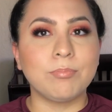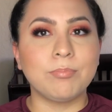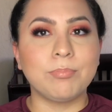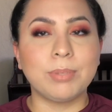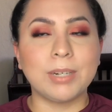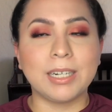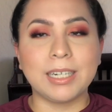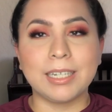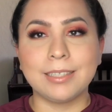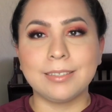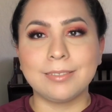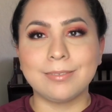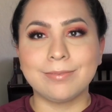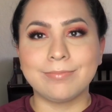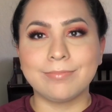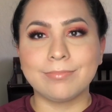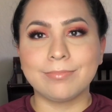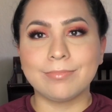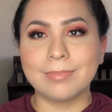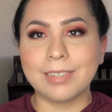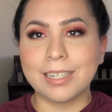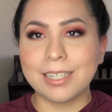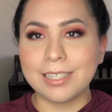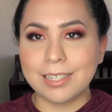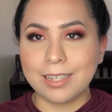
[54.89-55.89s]
But
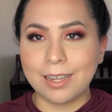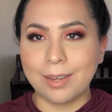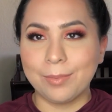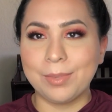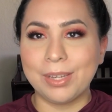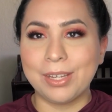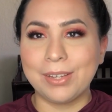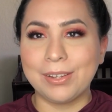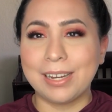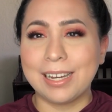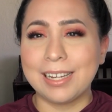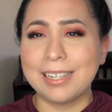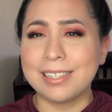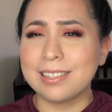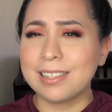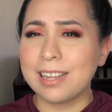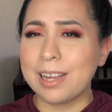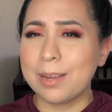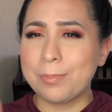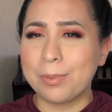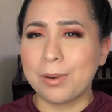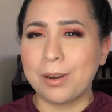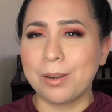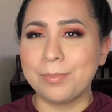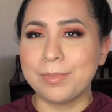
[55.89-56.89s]
it's coming, you guys,
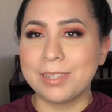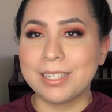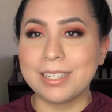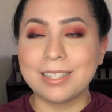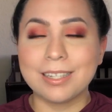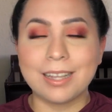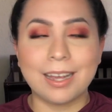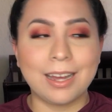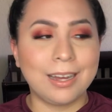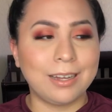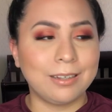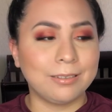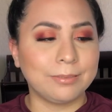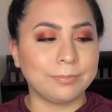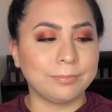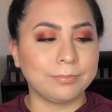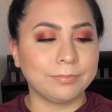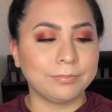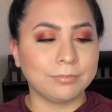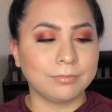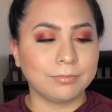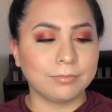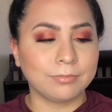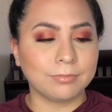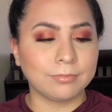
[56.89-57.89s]
I promise. And